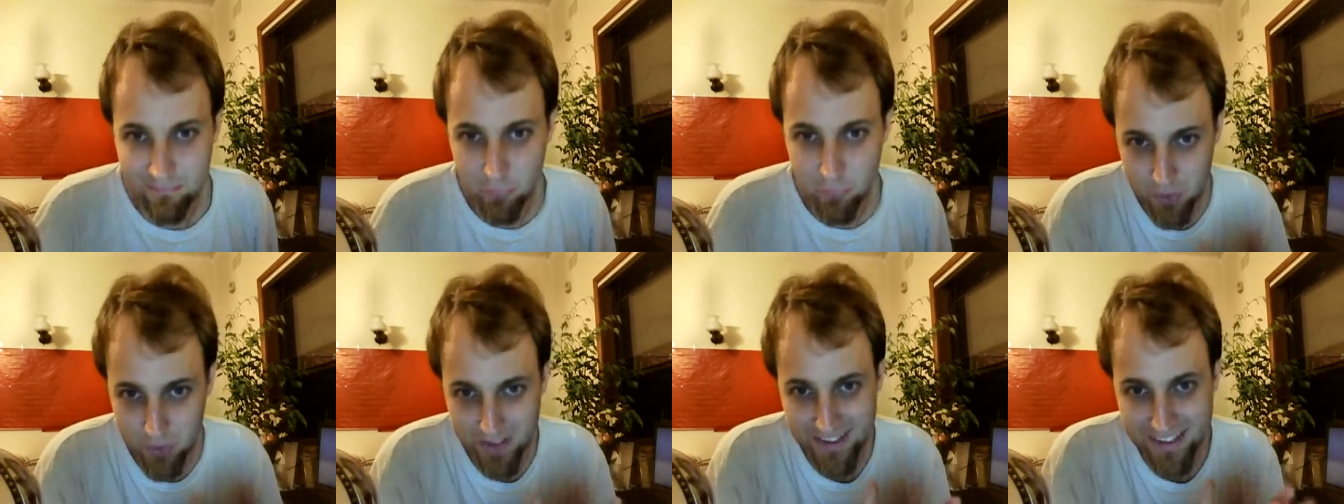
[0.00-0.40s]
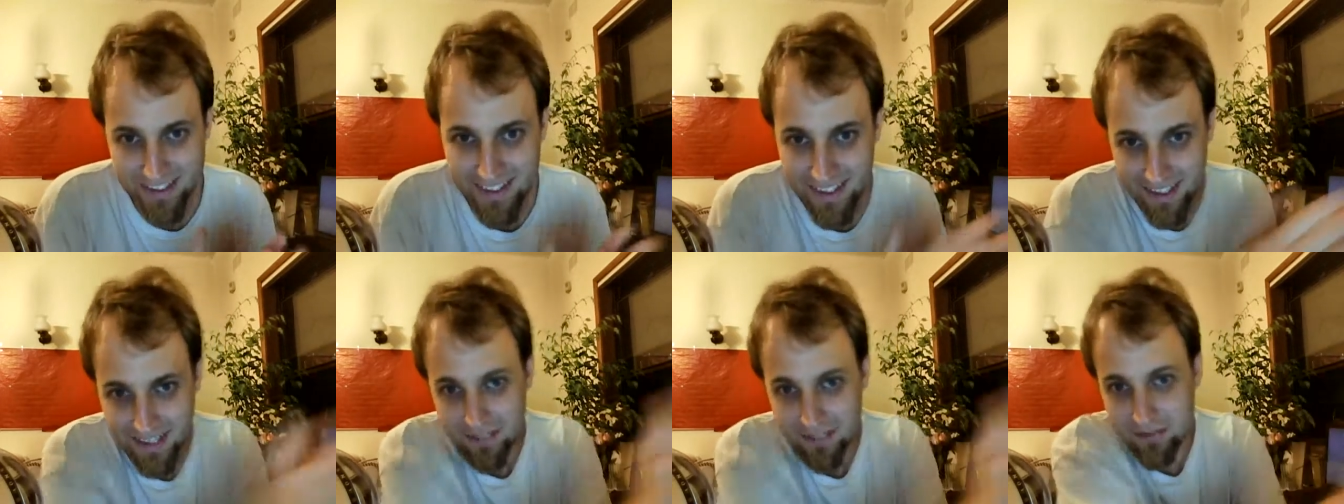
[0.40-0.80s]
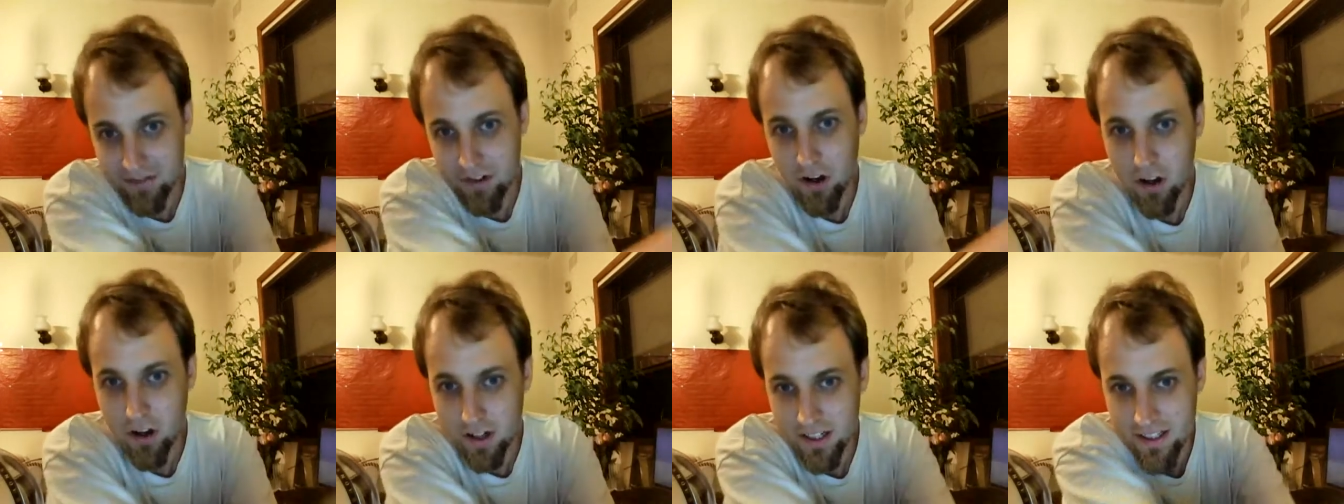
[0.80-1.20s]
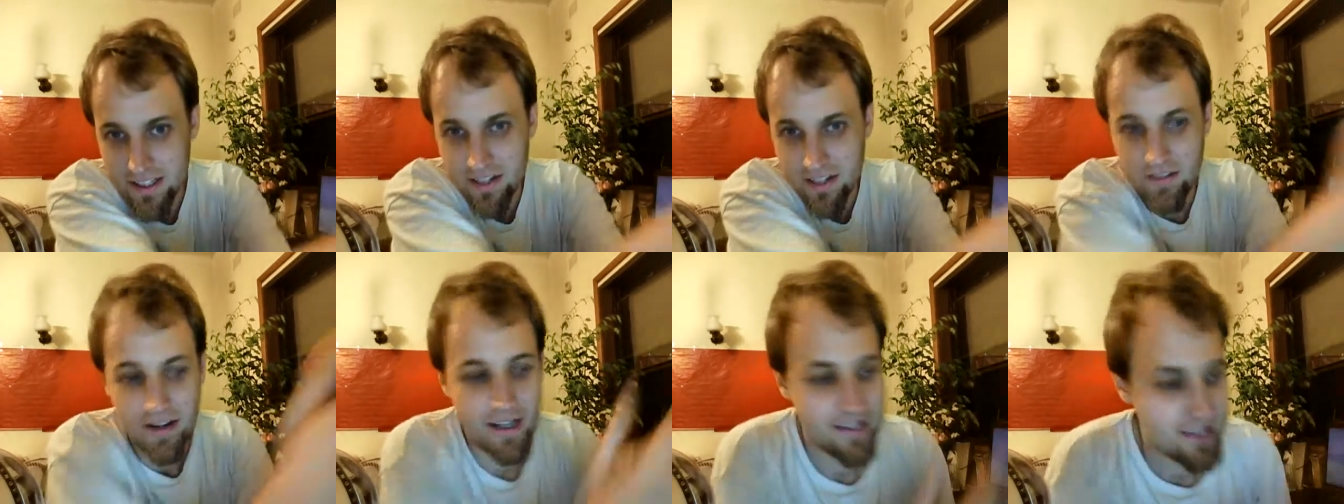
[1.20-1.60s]
we'll still have gone in
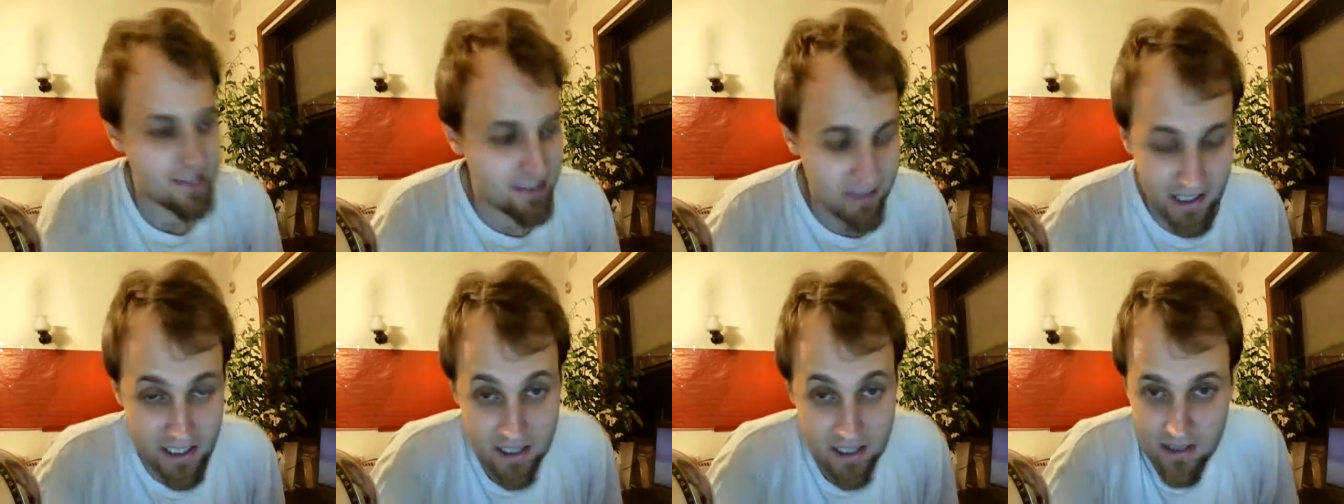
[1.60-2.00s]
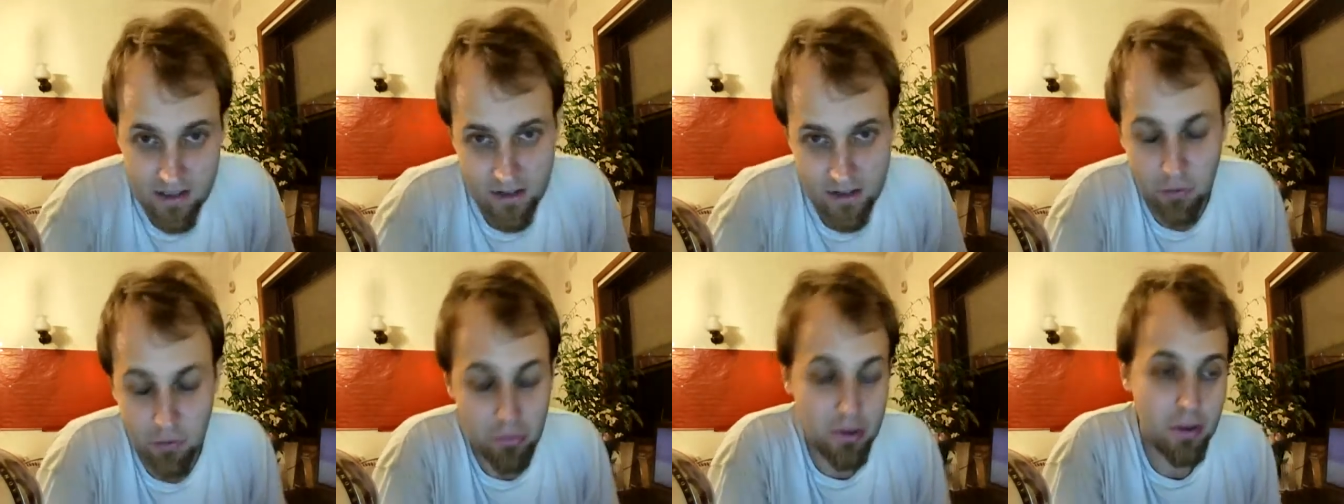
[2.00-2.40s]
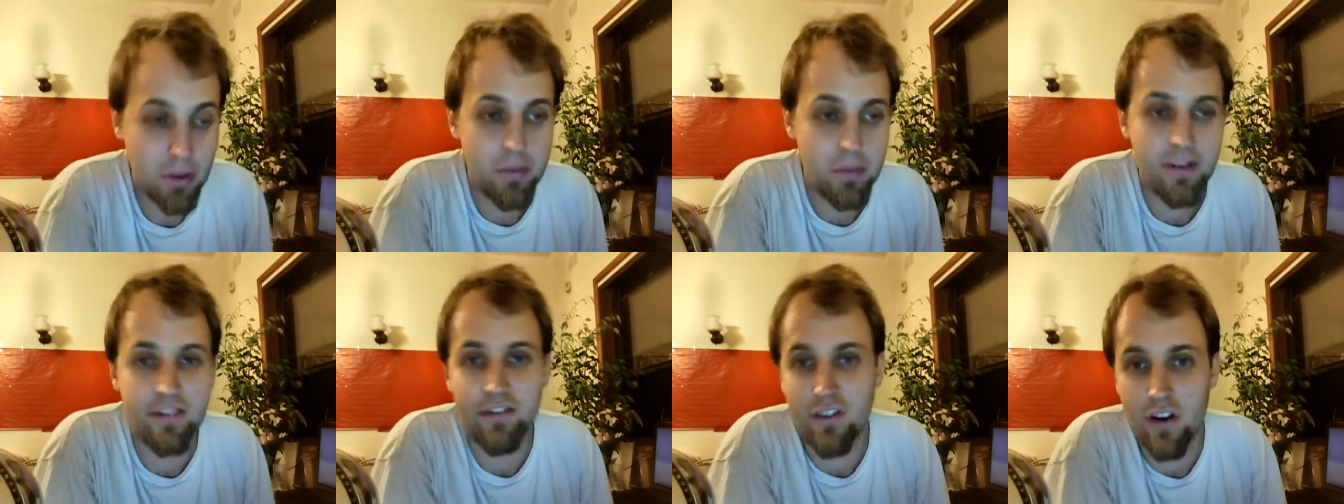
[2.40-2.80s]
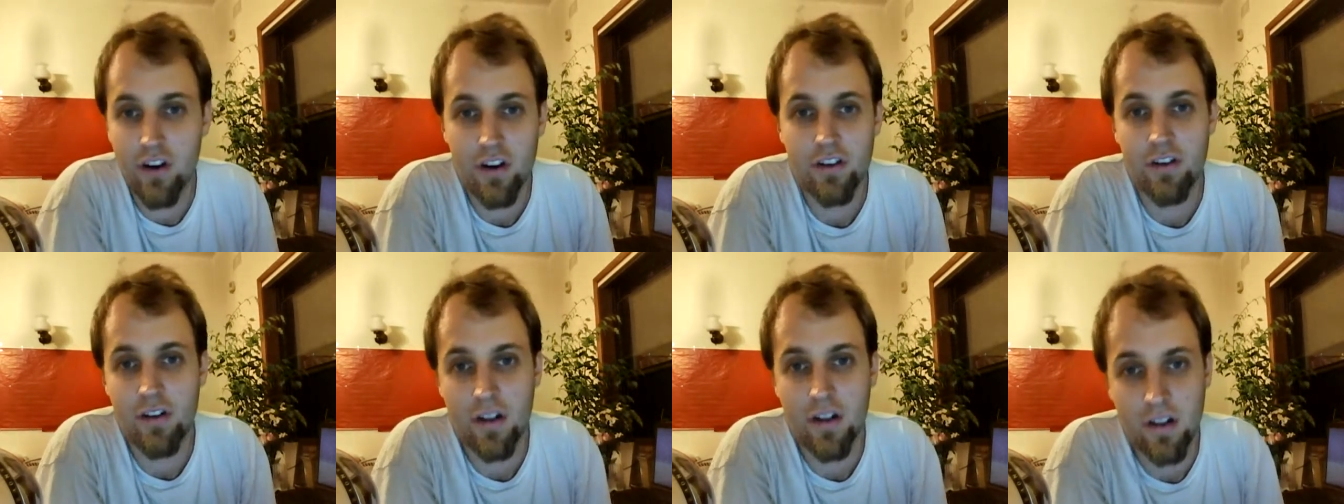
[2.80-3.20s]
the right direction, so we'll be
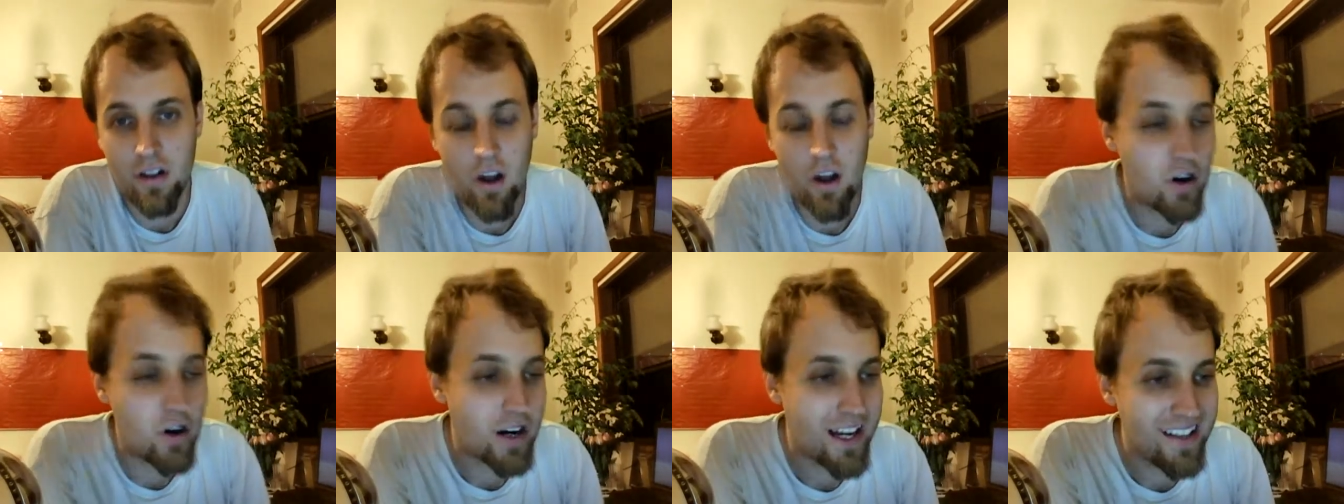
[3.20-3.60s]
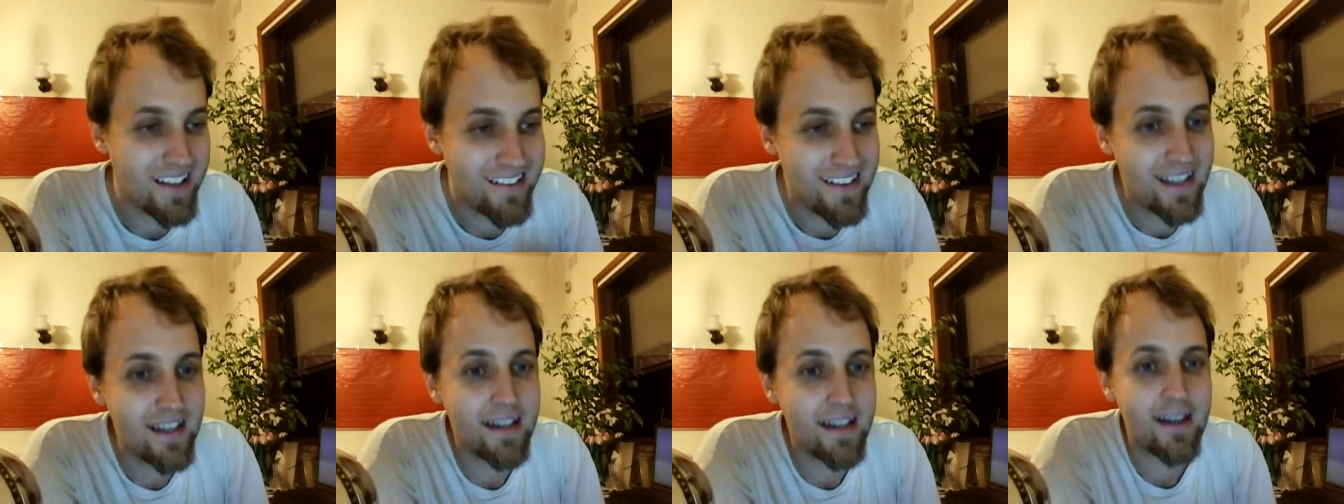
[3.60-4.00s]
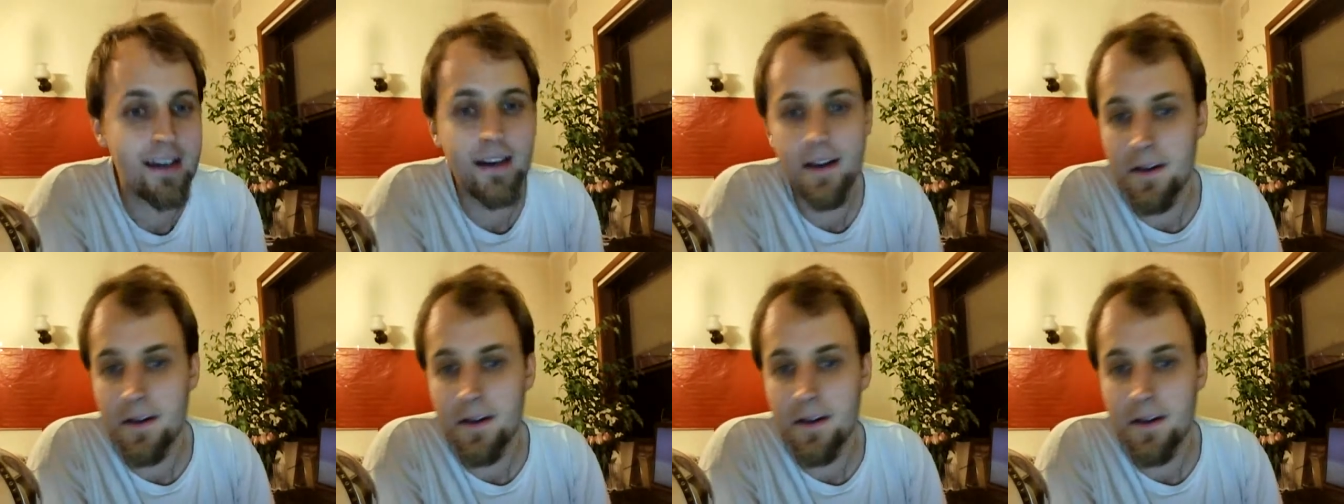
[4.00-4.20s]
further along. I think